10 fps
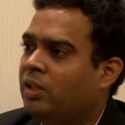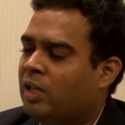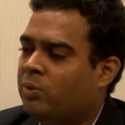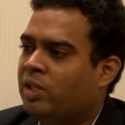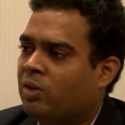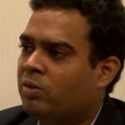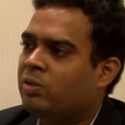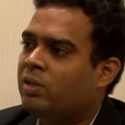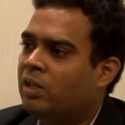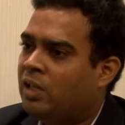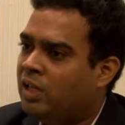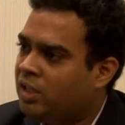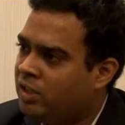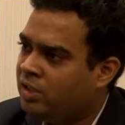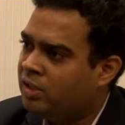Now, they got to
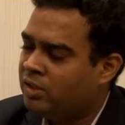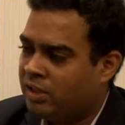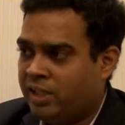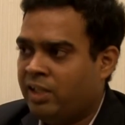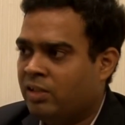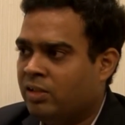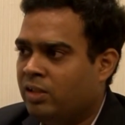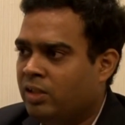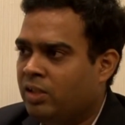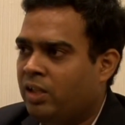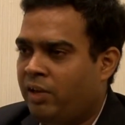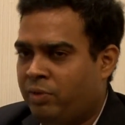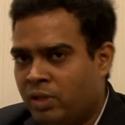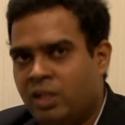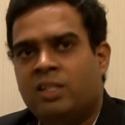learn the thing. If
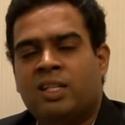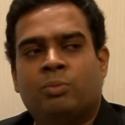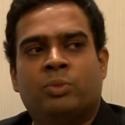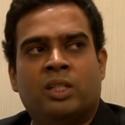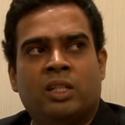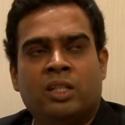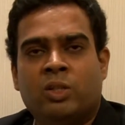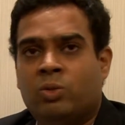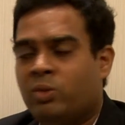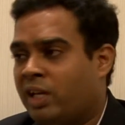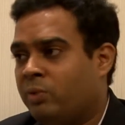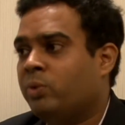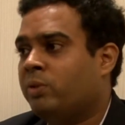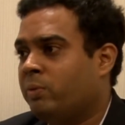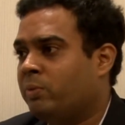you learn something, you don't have to
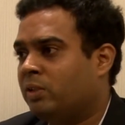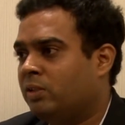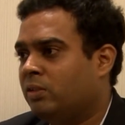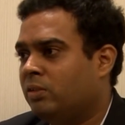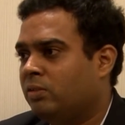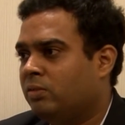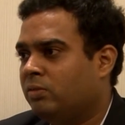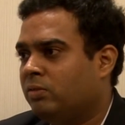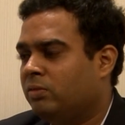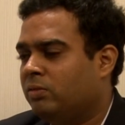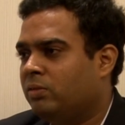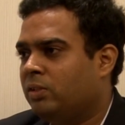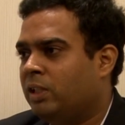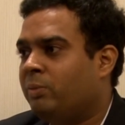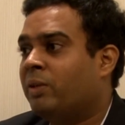remember.
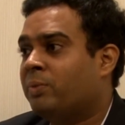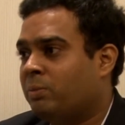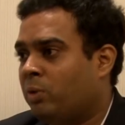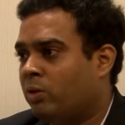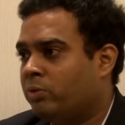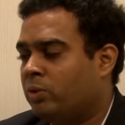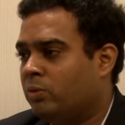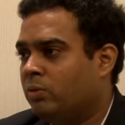It becomes a part of you.